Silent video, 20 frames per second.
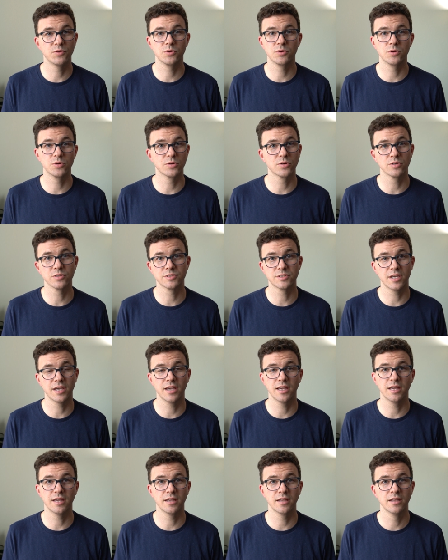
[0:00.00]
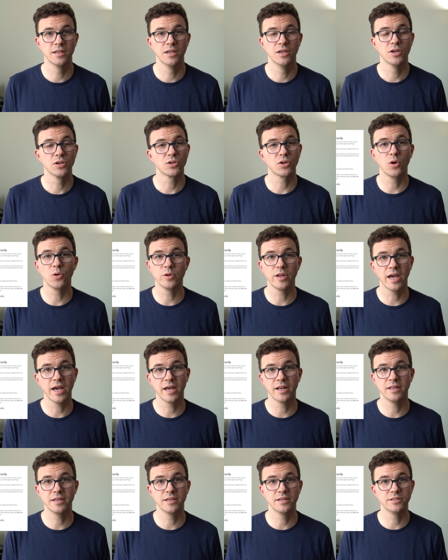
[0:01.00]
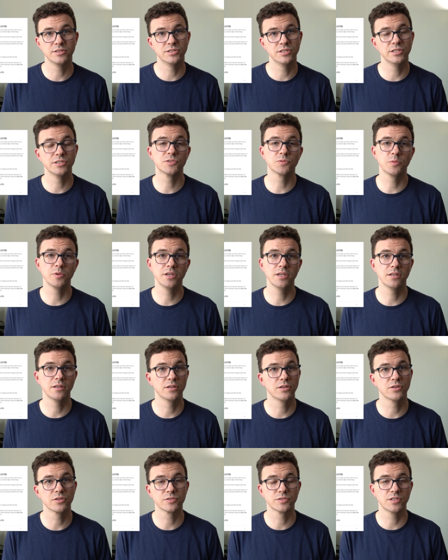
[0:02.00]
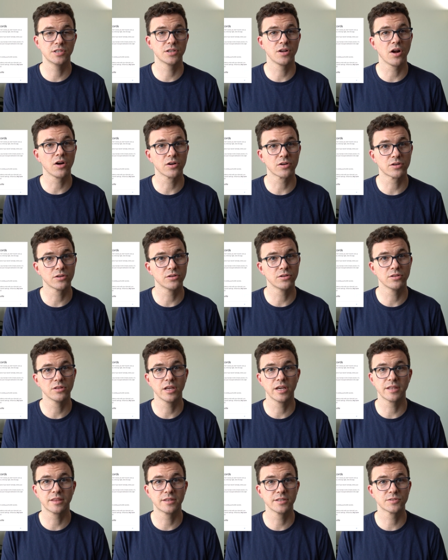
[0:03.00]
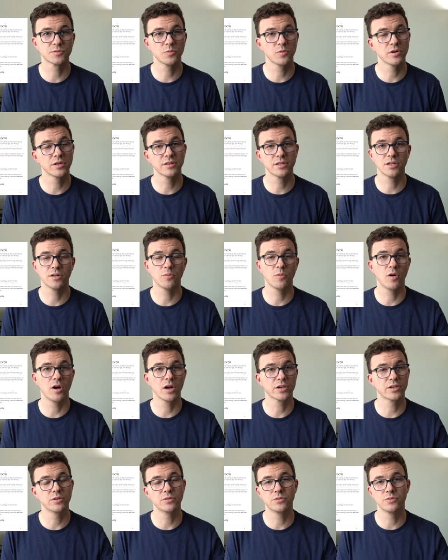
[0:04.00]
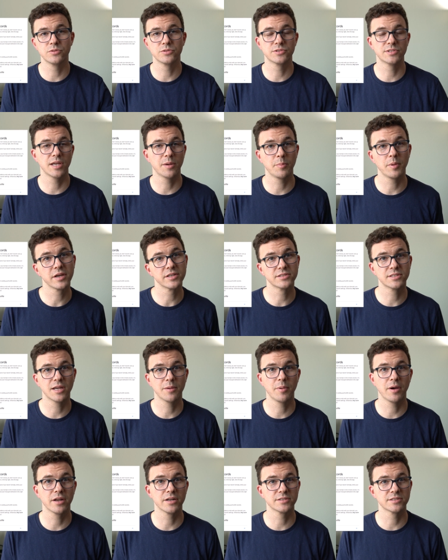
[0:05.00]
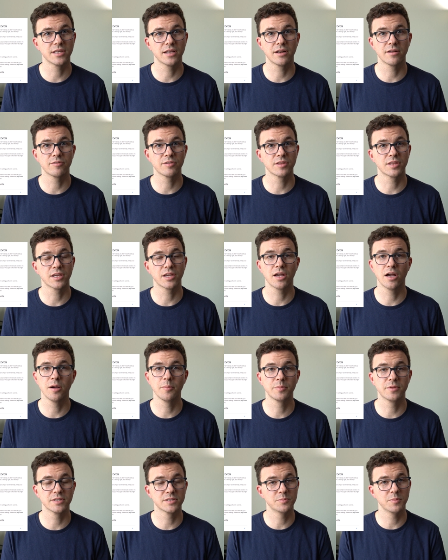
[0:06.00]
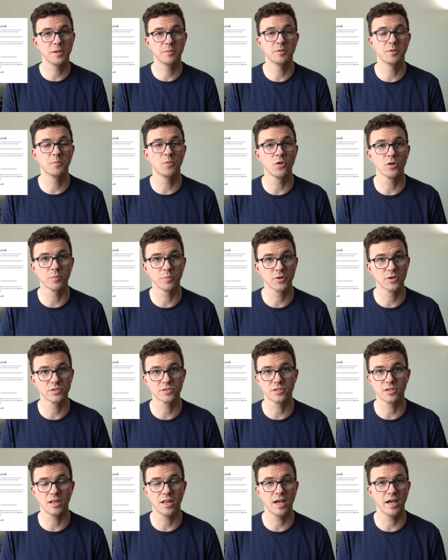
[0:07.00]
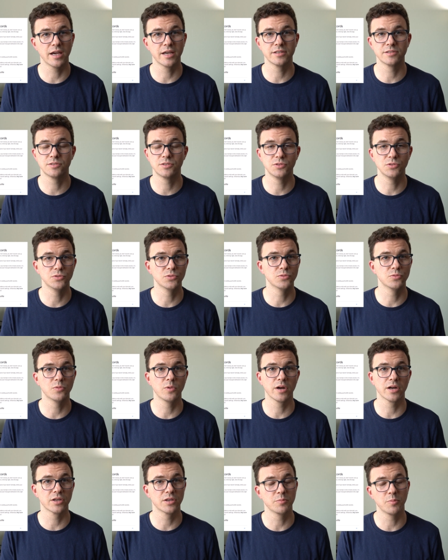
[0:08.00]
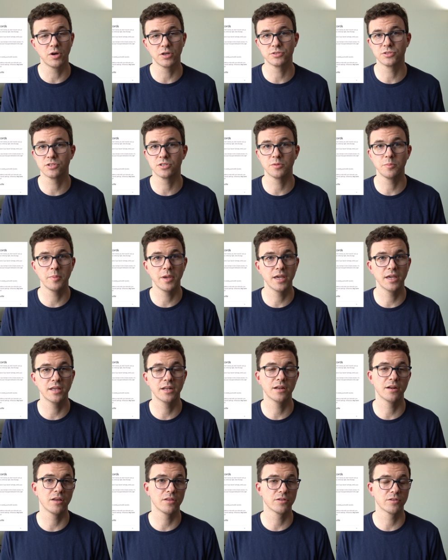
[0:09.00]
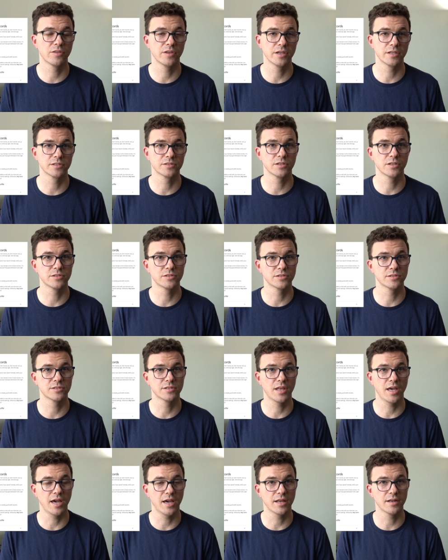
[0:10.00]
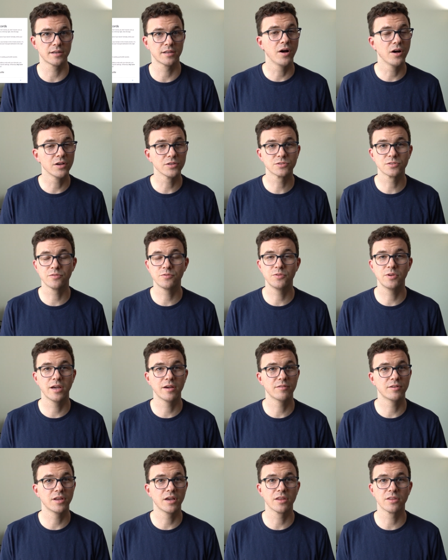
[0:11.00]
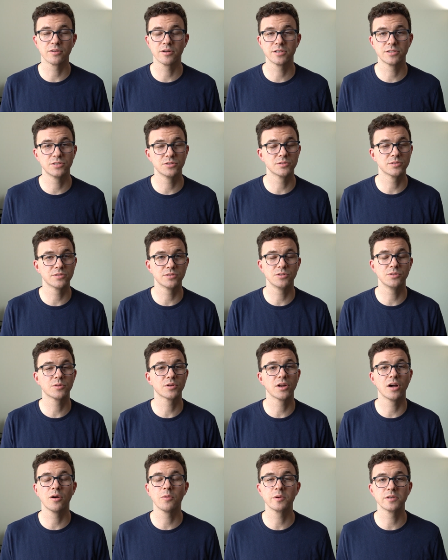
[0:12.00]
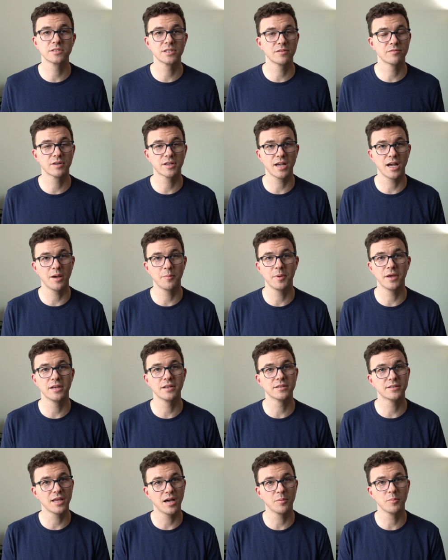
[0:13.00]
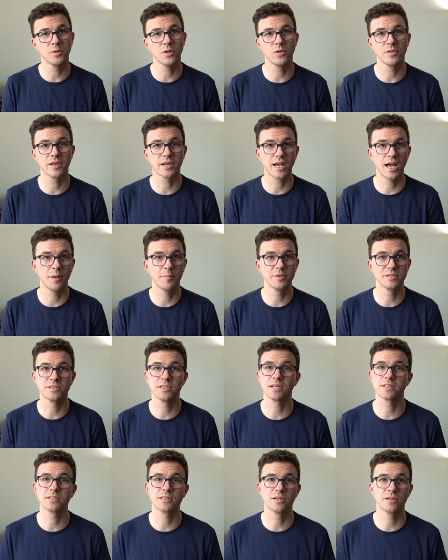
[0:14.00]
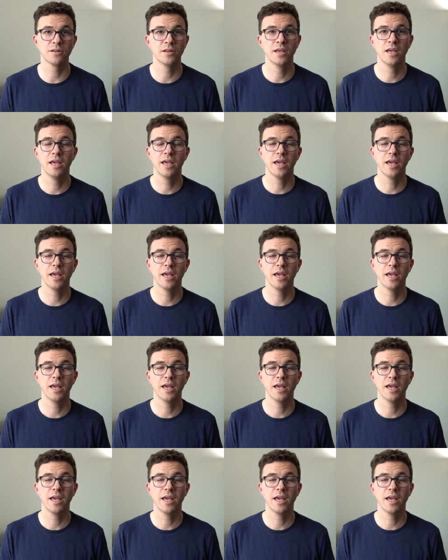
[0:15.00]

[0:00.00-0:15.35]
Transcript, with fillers: you Google, say, GoDaddy G Suite, you'll see an article like this one that'll walk you through step-by-step how to set everything up, that's maybe more personalized to where you bought your domain and other things such as that. Also, if you have any other issues, you can always leave a comment down below in the comment section